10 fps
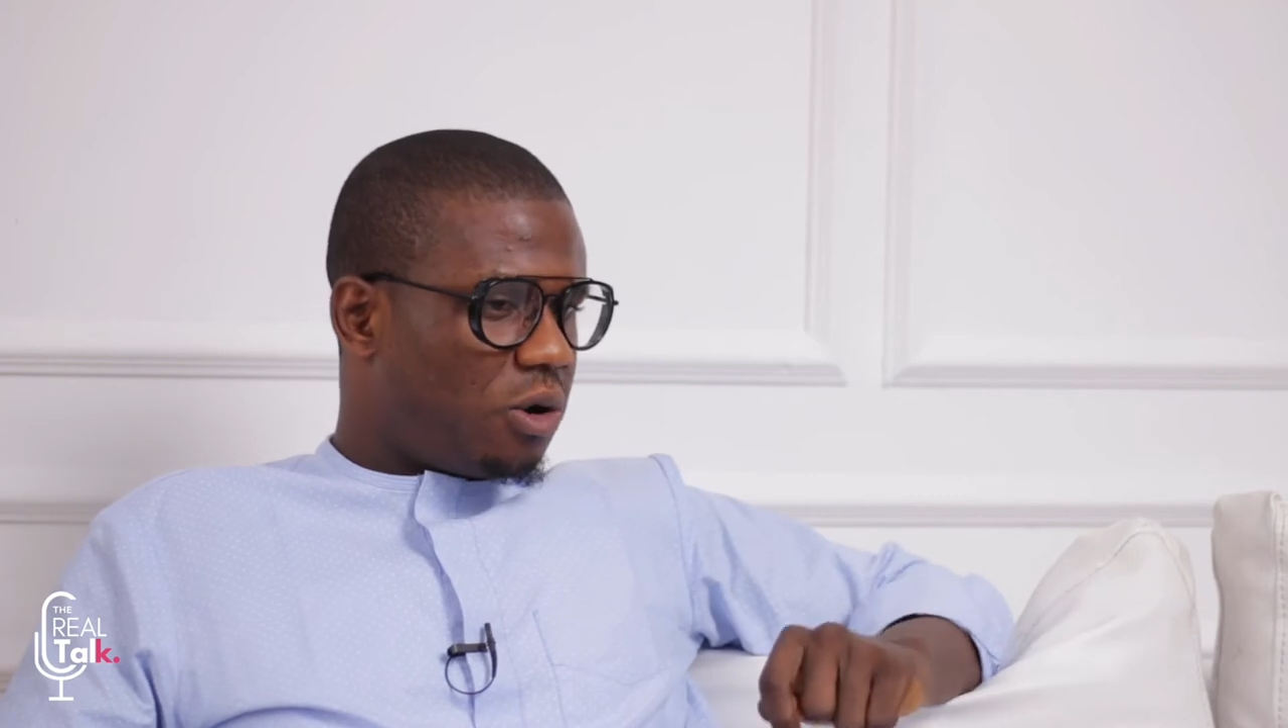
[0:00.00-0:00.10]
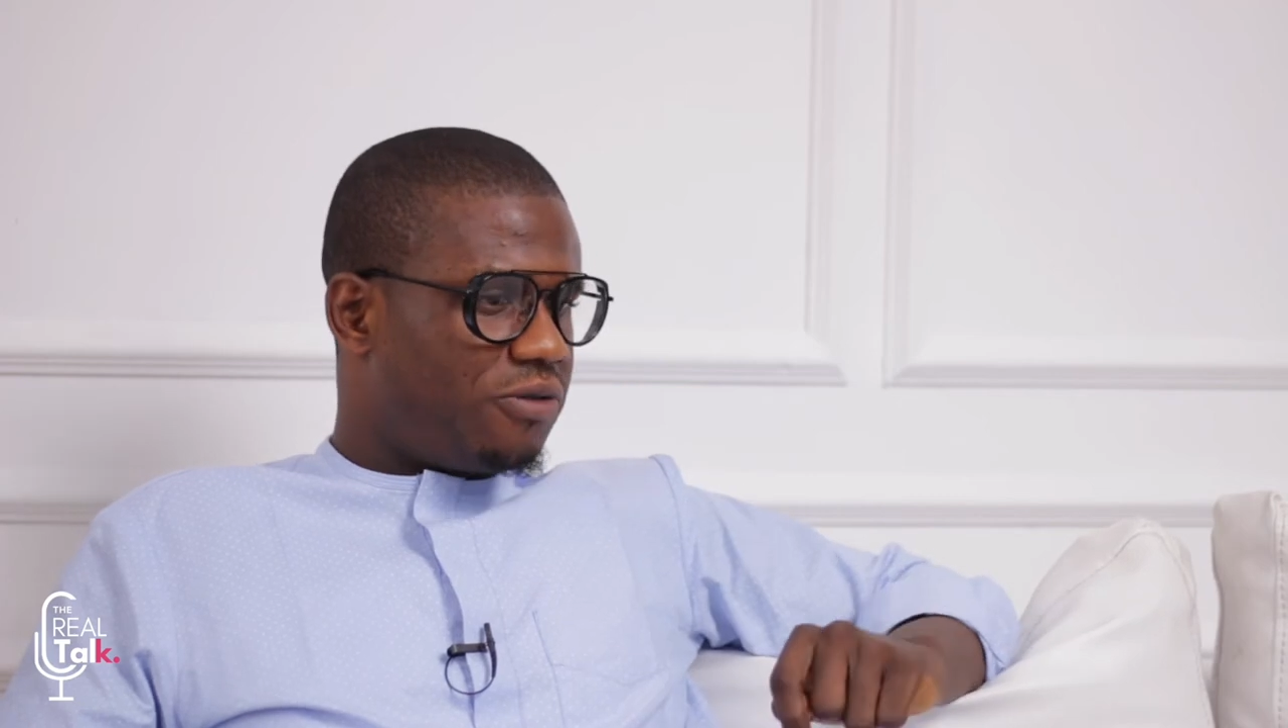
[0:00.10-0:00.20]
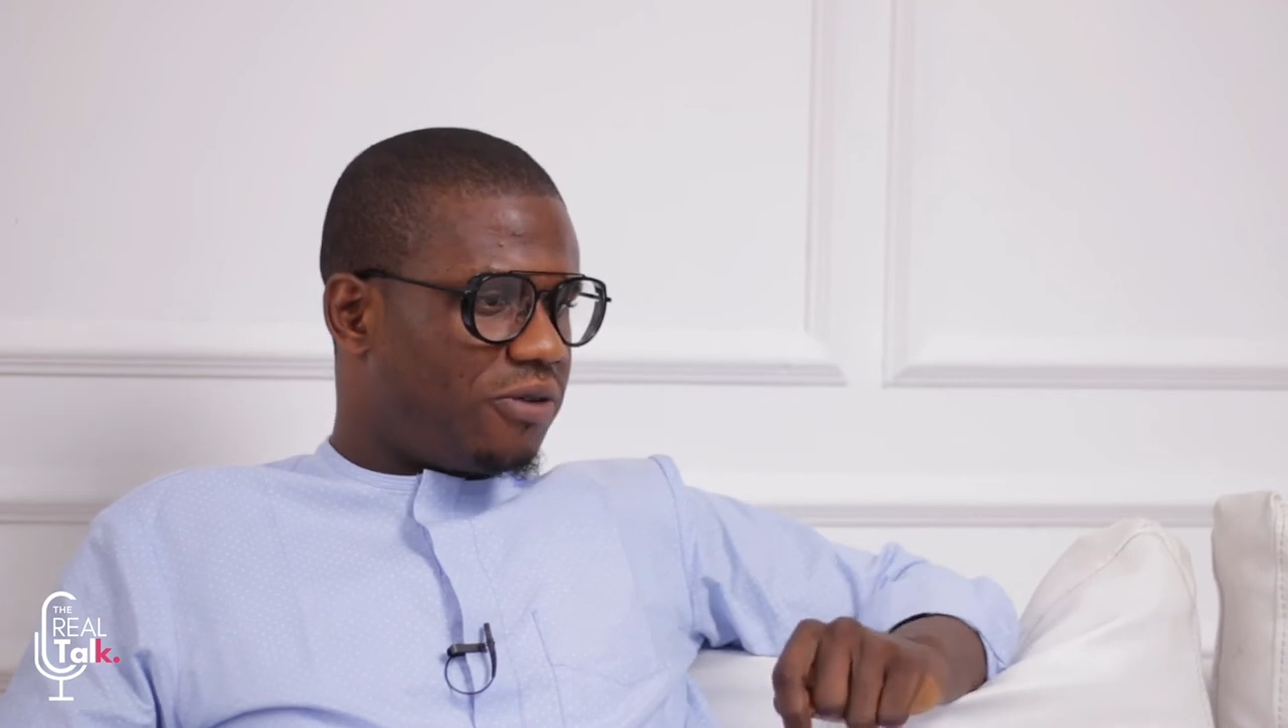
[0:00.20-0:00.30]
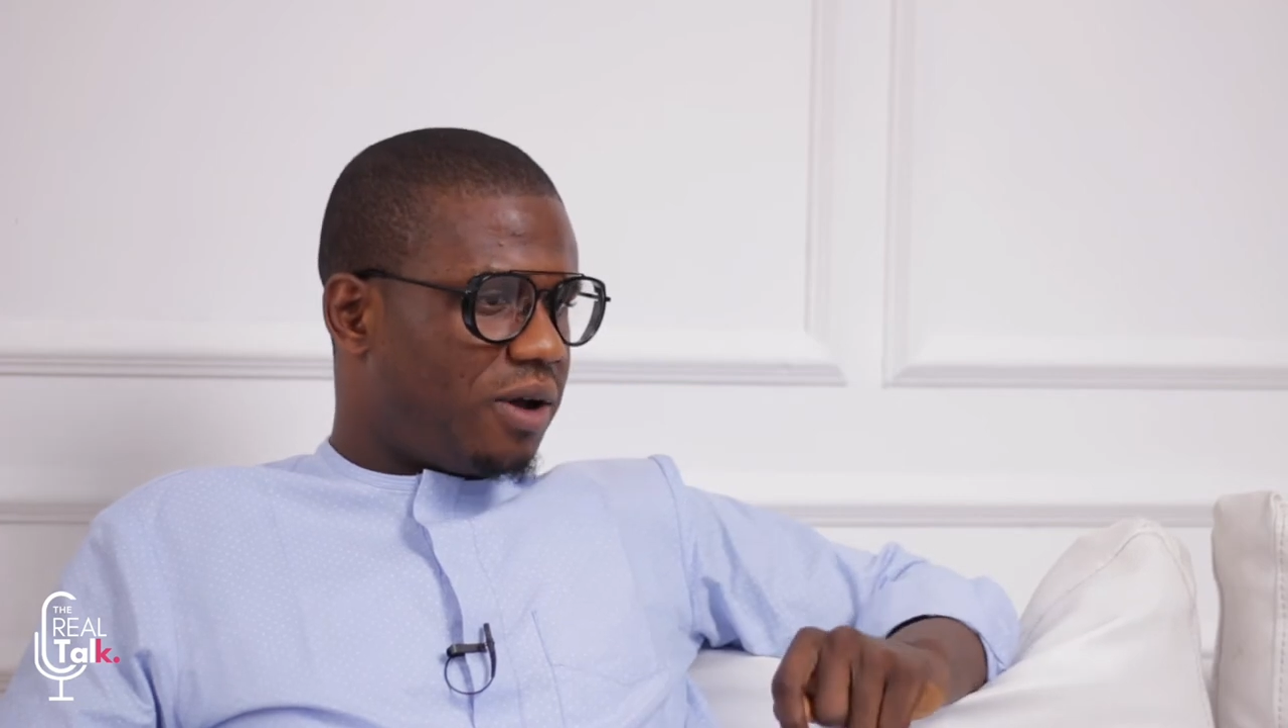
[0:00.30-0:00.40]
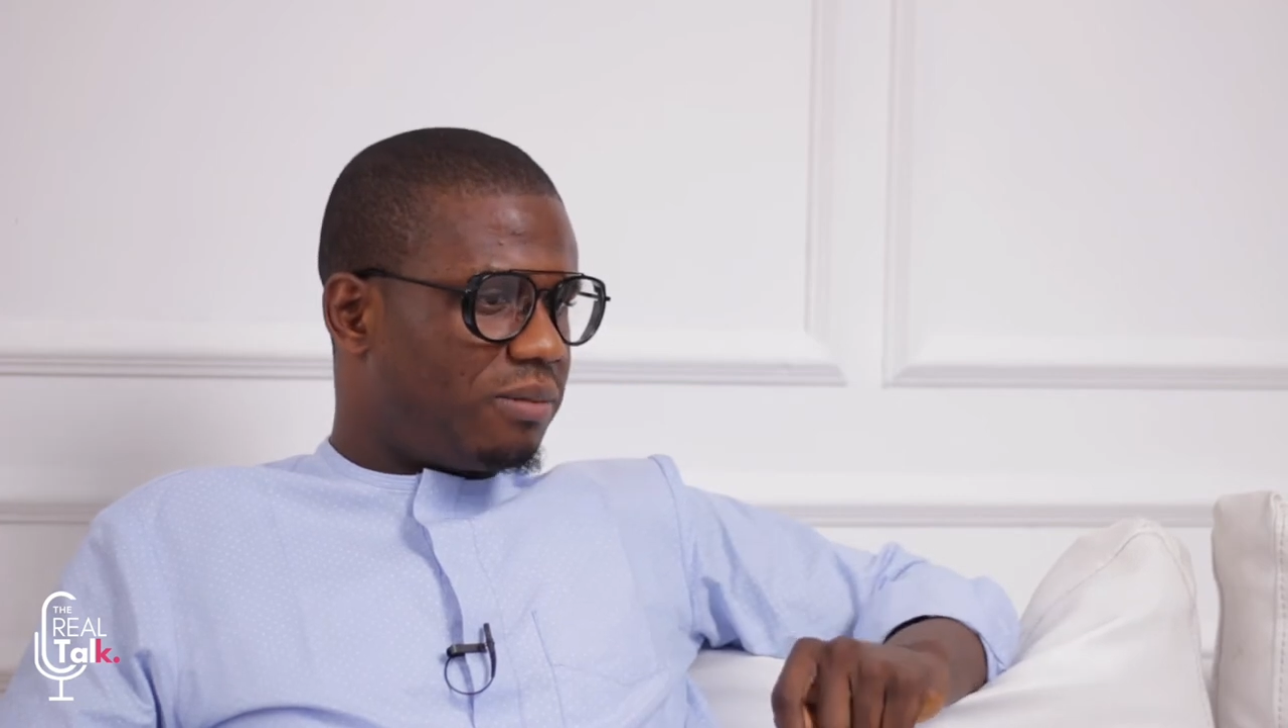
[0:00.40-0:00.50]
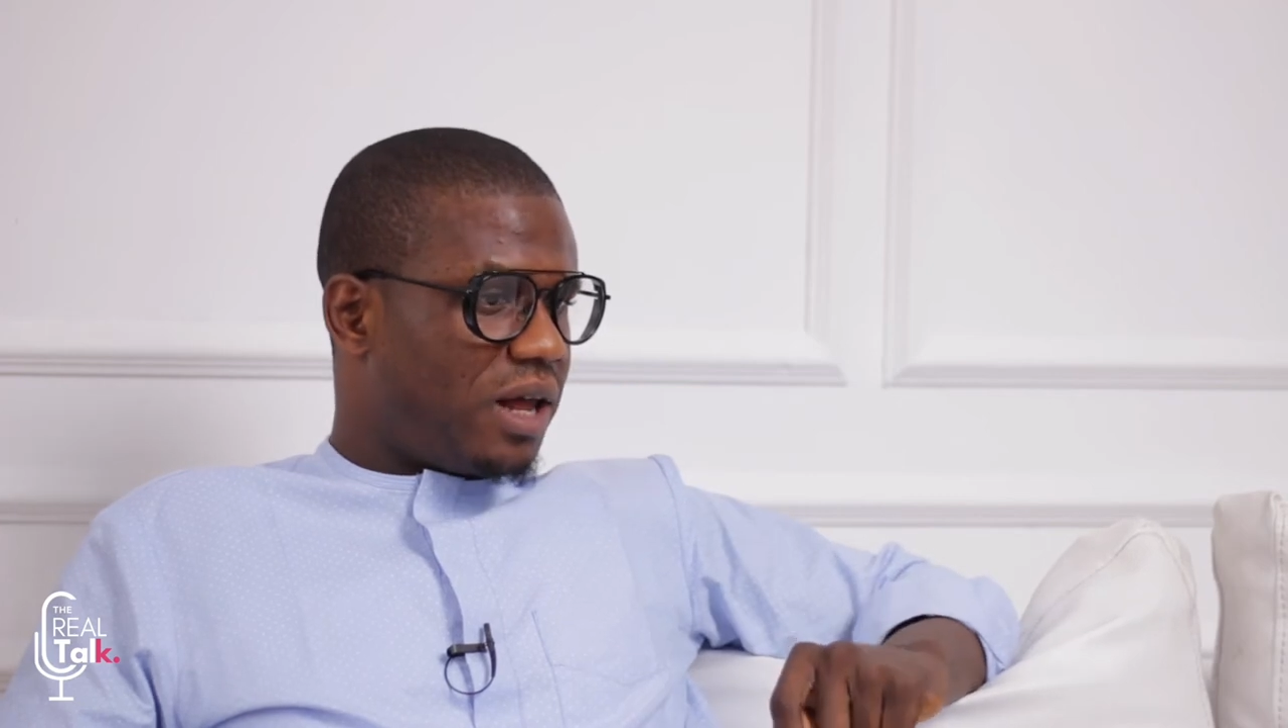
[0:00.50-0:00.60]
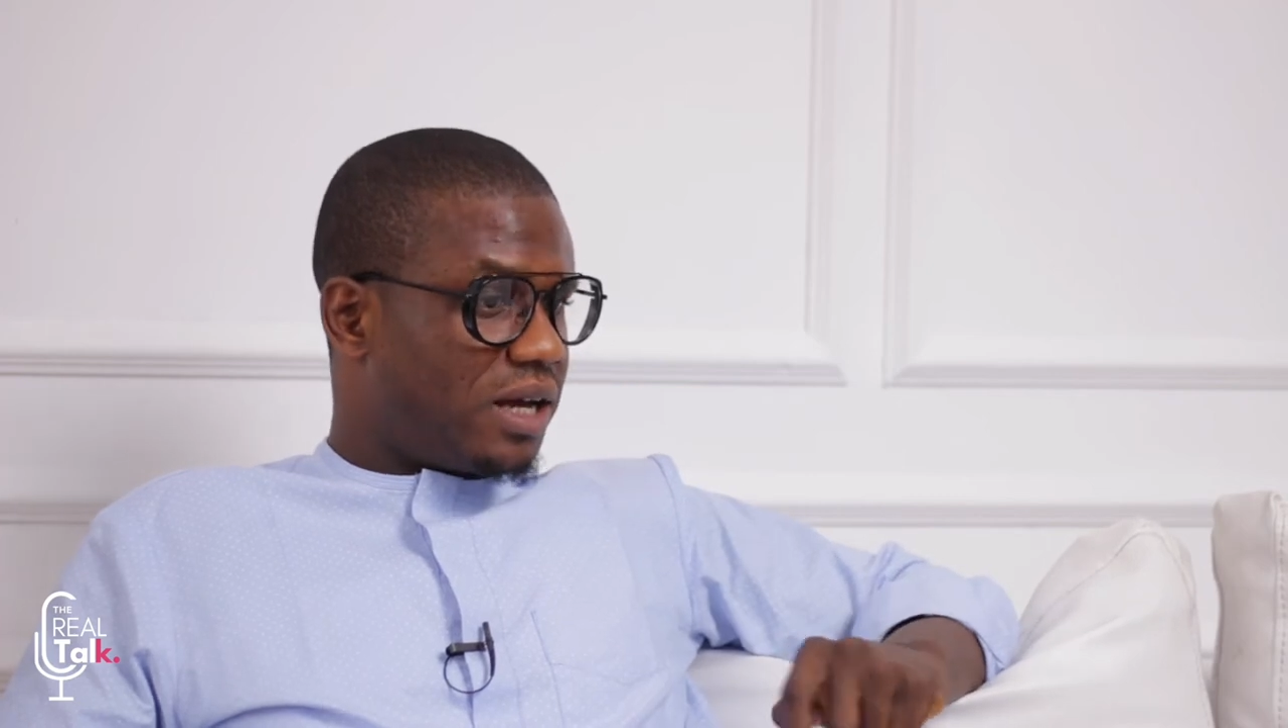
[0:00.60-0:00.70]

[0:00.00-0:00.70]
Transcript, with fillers: oil firm.